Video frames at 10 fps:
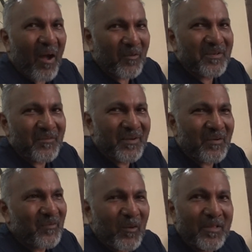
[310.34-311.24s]
I was aware
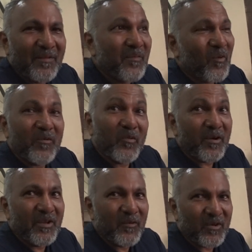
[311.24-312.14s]
of all the
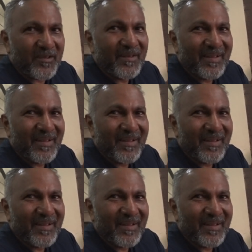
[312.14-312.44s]
what he was.